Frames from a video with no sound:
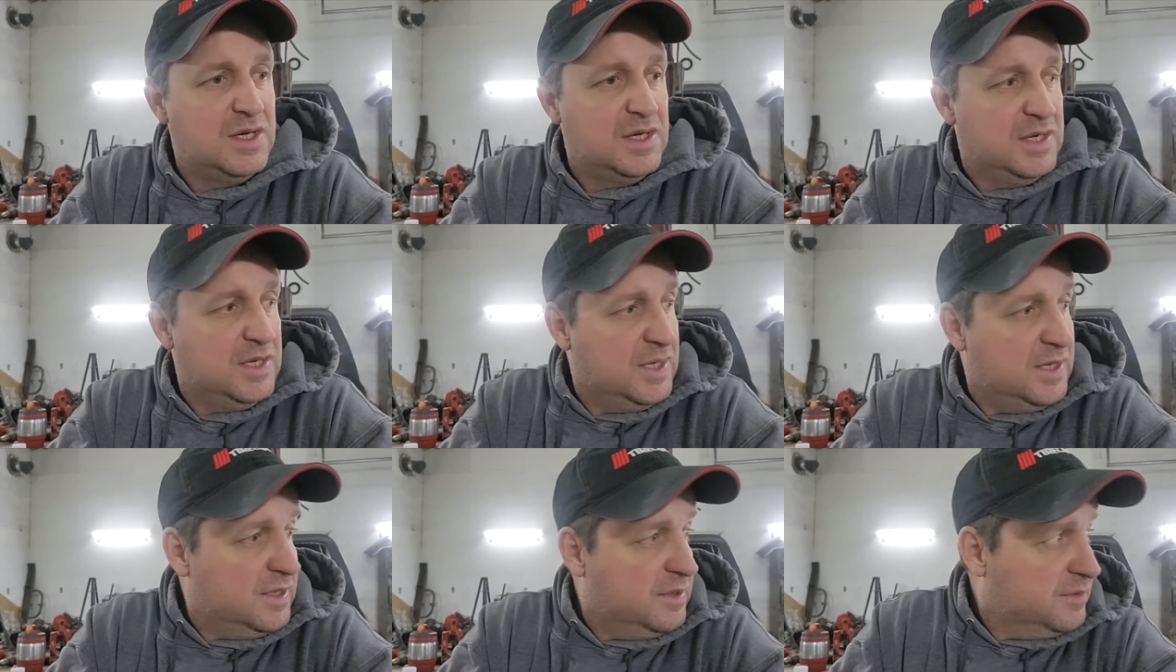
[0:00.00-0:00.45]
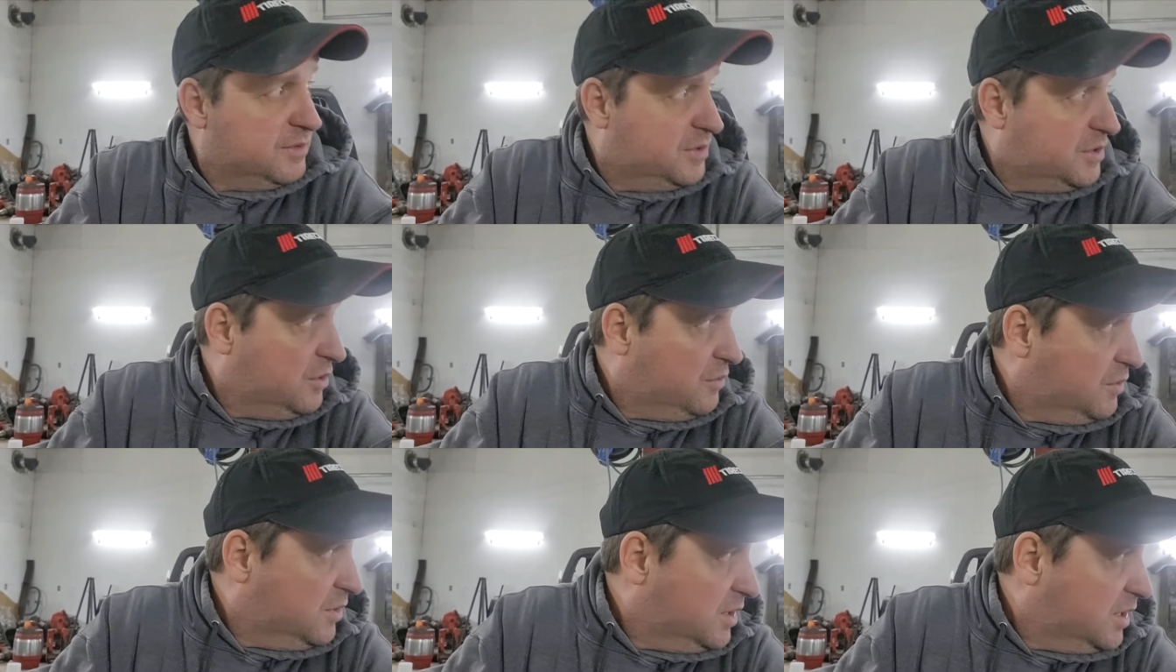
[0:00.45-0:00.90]
and
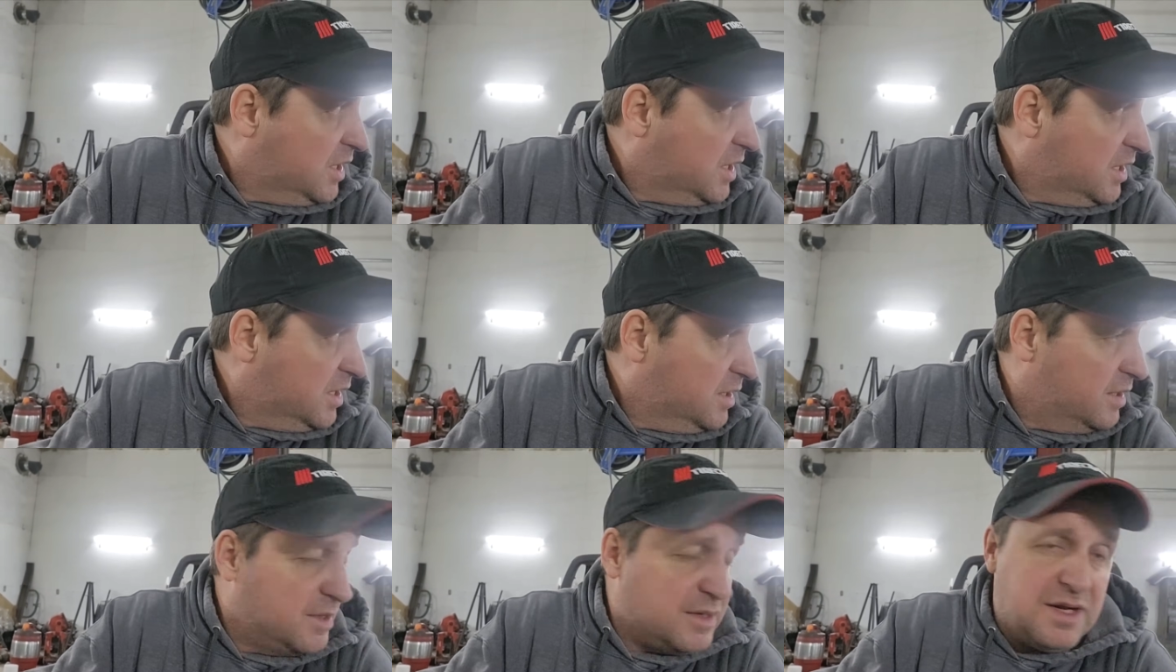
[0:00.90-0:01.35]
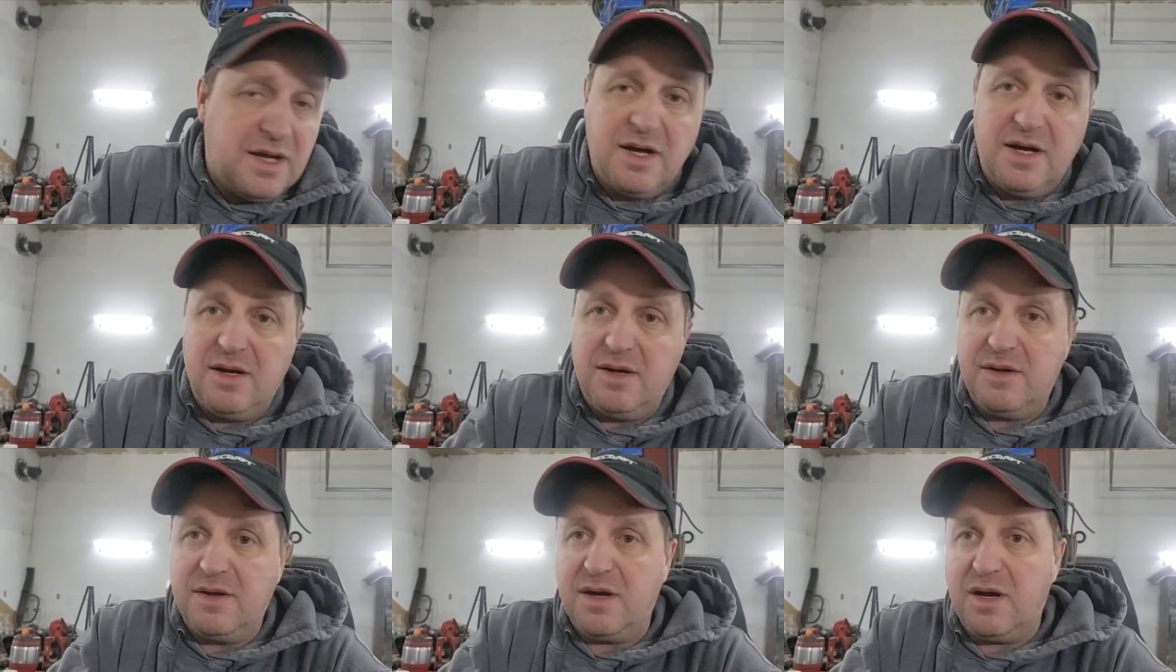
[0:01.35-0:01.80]
tuning in,
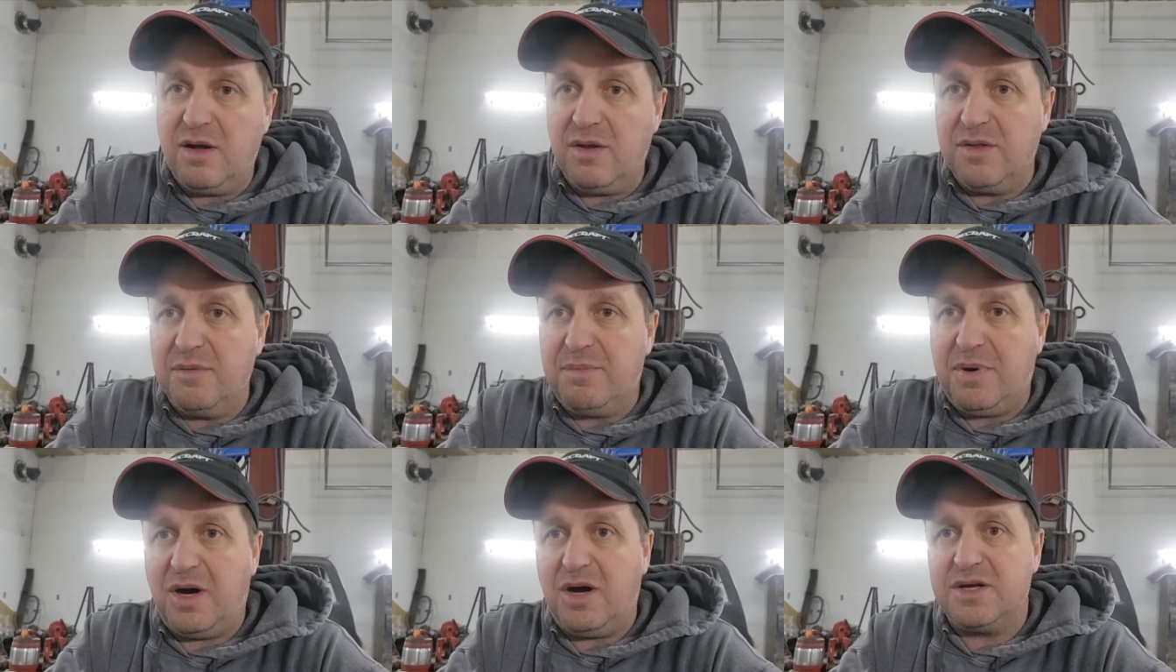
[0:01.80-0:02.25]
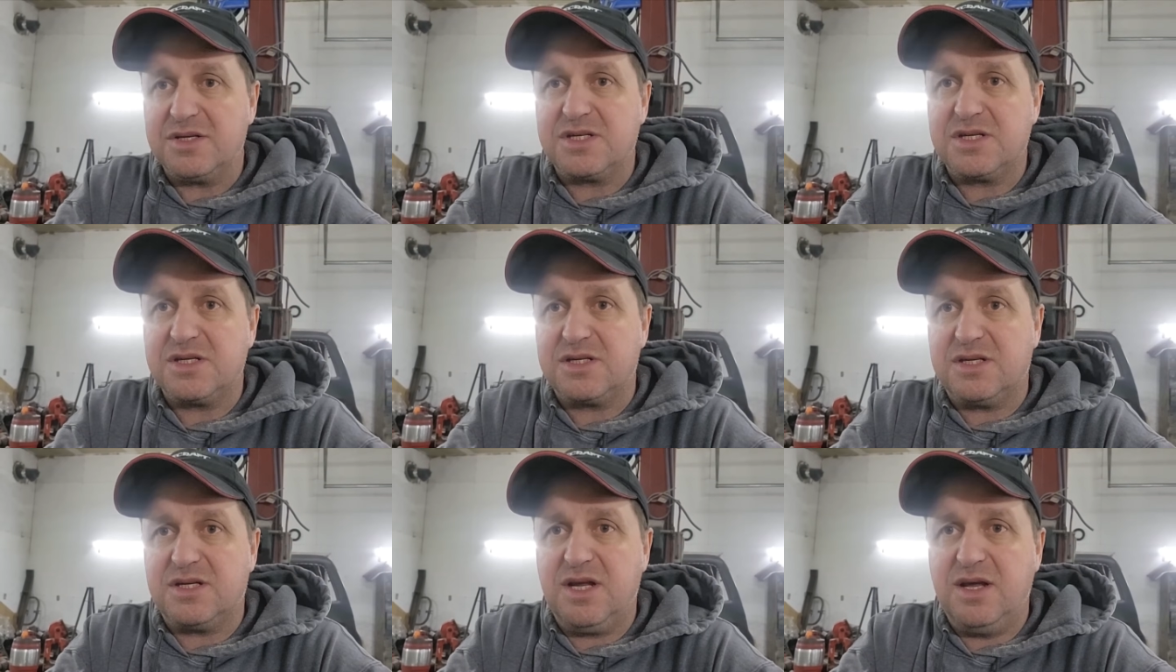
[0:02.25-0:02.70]
and all the
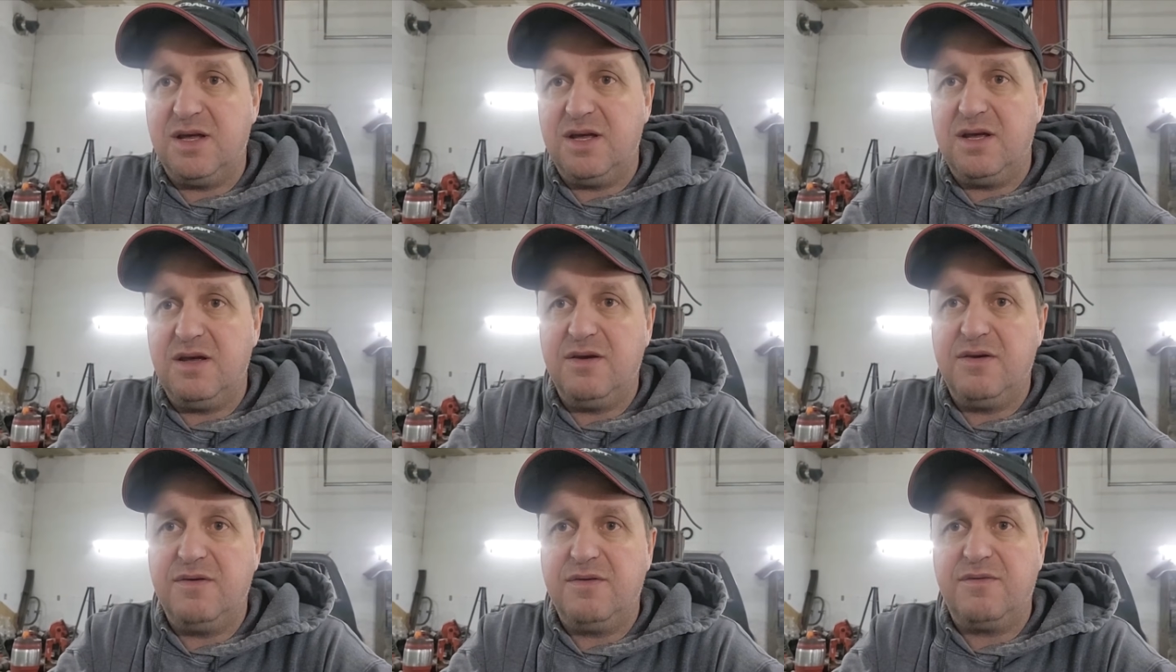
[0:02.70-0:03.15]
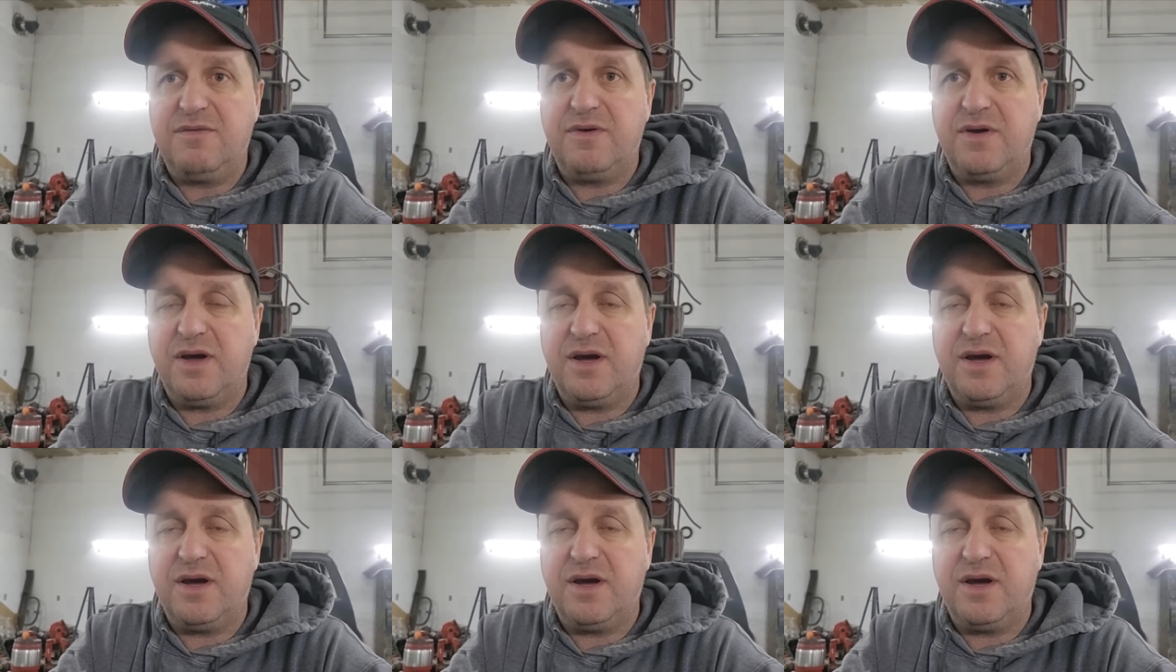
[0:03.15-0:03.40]
positive